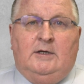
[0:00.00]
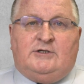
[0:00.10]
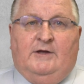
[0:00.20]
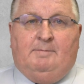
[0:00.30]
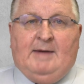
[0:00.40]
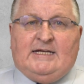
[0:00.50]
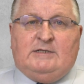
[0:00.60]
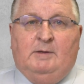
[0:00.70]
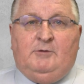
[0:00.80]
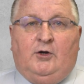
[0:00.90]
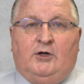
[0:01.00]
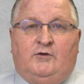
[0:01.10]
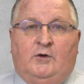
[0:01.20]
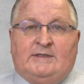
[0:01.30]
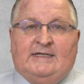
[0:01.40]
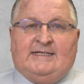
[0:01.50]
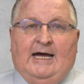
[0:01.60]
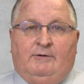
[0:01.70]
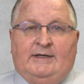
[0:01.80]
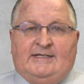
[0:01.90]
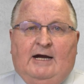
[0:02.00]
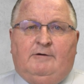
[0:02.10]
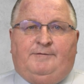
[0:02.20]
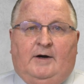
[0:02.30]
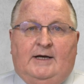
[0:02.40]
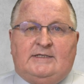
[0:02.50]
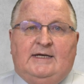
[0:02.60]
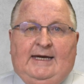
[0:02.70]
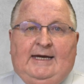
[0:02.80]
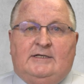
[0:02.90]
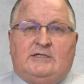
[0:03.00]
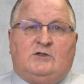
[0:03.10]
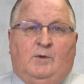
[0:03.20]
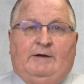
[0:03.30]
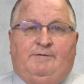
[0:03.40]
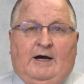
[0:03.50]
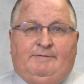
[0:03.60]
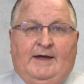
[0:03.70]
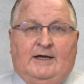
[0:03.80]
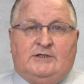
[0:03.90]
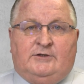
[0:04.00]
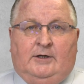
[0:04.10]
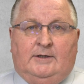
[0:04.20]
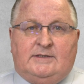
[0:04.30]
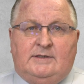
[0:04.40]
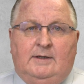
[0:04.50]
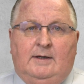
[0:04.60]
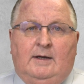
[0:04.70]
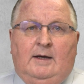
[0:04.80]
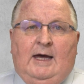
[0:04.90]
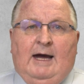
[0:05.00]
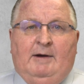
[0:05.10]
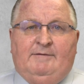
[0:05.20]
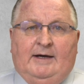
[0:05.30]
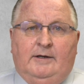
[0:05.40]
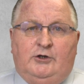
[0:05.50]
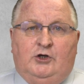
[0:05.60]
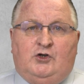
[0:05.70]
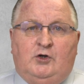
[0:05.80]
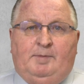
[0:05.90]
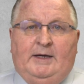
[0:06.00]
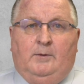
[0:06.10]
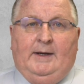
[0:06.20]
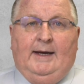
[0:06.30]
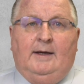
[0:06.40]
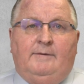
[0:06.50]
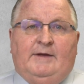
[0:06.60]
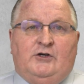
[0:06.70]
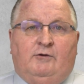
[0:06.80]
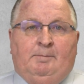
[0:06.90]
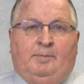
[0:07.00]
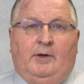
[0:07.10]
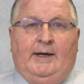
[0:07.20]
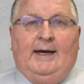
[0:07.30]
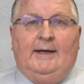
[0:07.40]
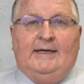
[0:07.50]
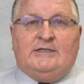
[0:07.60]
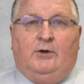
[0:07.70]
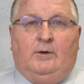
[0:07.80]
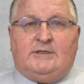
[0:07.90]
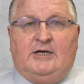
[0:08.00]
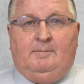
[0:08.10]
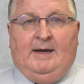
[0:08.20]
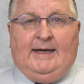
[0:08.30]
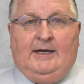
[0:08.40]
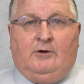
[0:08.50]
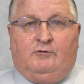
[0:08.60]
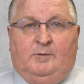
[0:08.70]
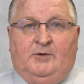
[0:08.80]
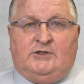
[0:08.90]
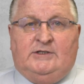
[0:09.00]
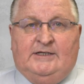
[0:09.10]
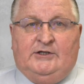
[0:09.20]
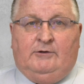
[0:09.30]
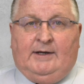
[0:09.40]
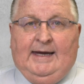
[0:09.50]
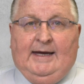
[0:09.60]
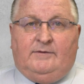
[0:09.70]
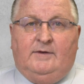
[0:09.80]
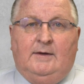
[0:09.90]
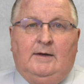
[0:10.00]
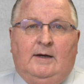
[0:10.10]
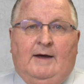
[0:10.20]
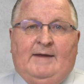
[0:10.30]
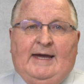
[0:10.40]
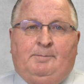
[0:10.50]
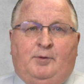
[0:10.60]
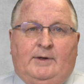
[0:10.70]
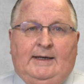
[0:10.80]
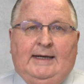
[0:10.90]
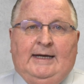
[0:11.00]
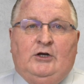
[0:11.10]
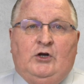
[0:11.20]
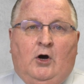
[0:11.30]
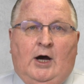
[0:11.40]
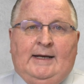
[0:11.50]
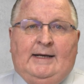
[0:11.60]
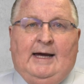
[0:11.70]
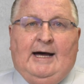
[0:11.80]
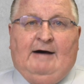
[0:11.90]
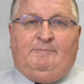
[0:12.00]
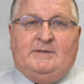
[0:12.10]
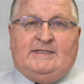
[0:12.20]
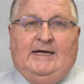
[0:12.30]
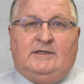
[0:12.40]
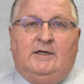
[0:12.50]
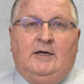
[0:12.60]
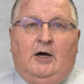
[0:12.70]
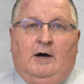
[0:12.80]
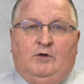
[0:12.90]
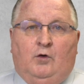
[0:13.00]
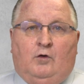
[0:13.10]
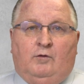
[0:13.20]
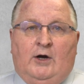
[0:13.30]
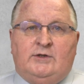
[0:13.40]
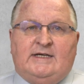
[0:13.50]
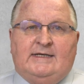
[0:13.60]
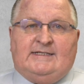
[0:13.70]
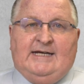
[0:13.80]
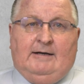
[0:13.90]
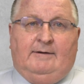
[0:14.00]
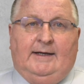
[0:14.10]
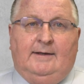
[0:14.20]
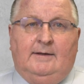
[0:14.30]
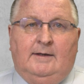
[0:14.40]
So the maximum you can do as a salary sacrifice is $25,000. However, you should be aware that your employer is also making contributions into your account, and they are putting in 9.5% of your gross salary.